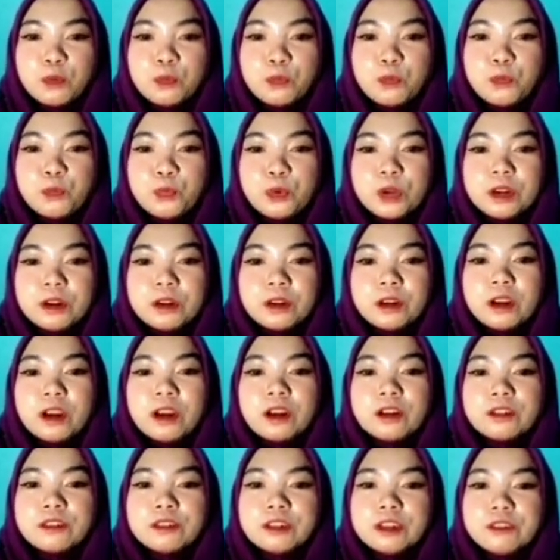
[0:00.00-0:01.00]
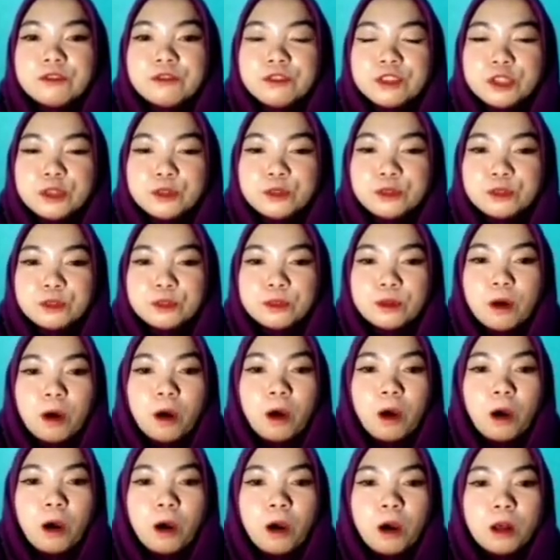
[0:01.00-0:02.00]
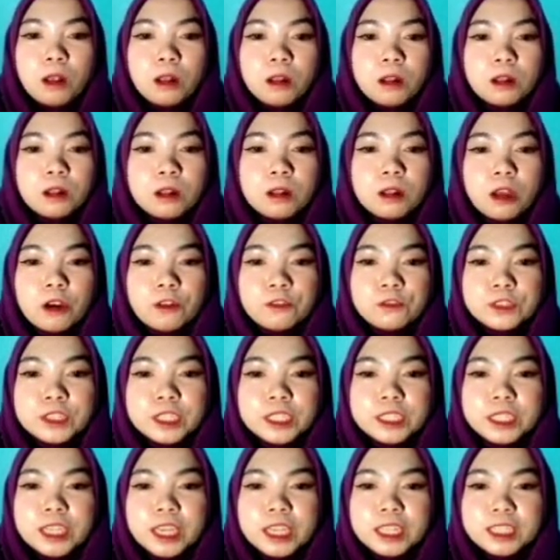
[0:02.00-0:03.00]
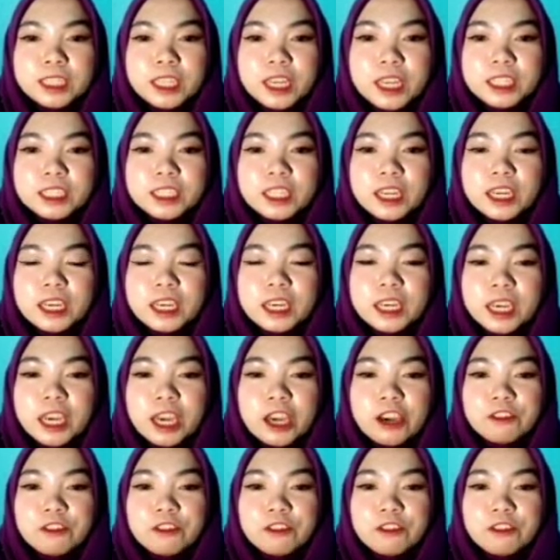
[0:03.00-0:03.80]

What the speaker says: will review all of the data that